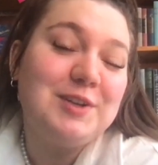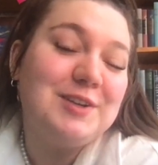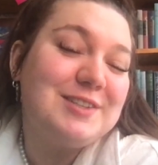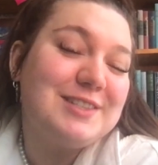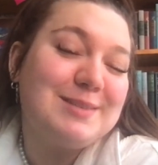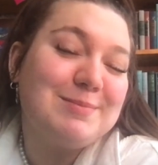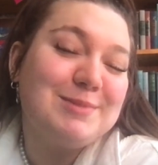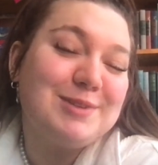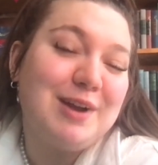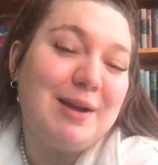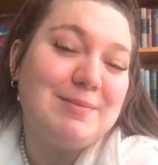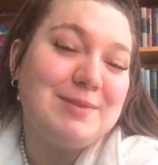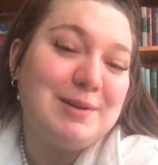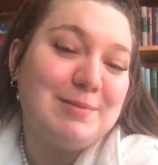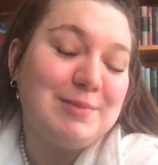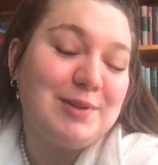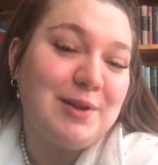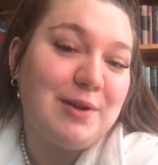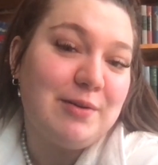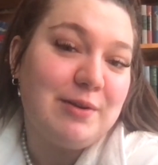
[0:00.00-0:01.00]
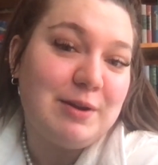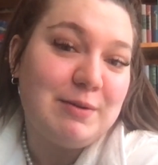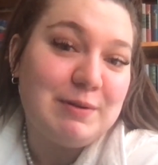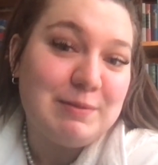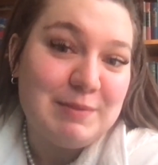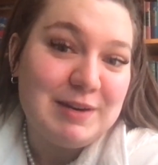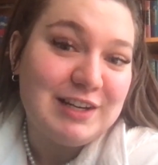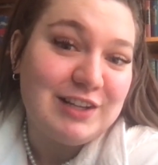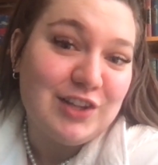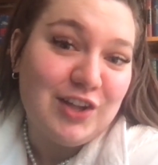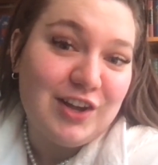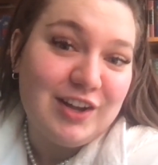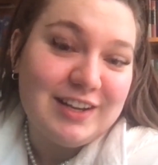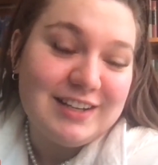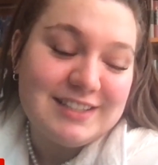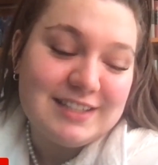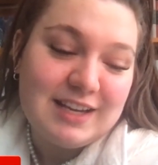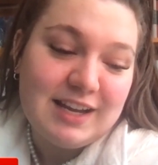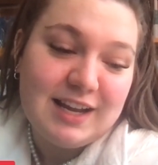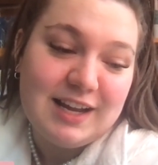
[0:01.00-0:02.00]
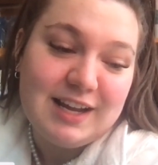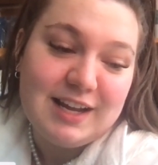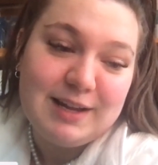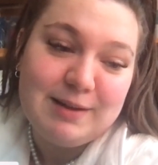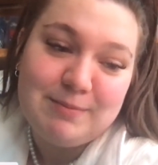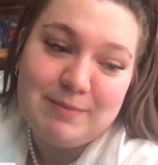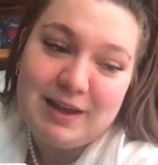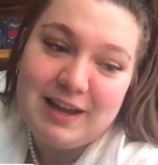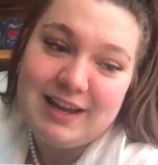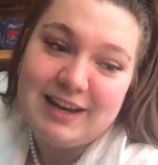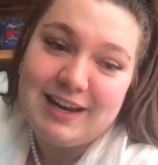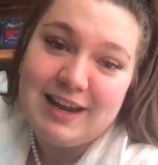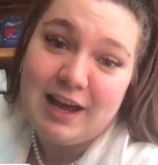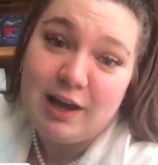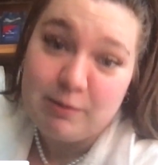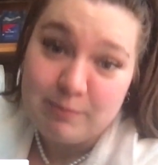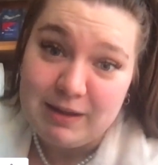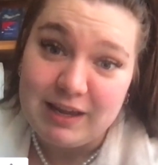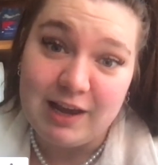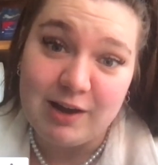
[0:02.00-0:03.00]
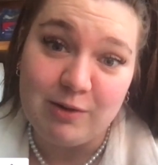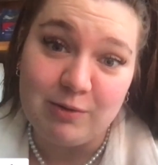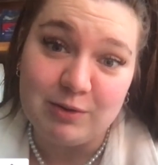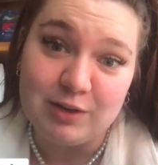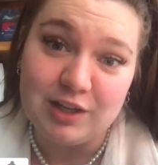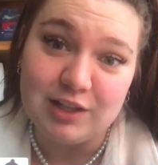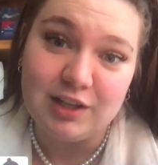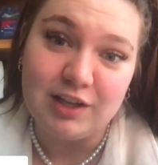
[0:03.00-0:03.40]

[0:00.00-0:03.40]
subscribe down below, it would mean a lot um, and help me out a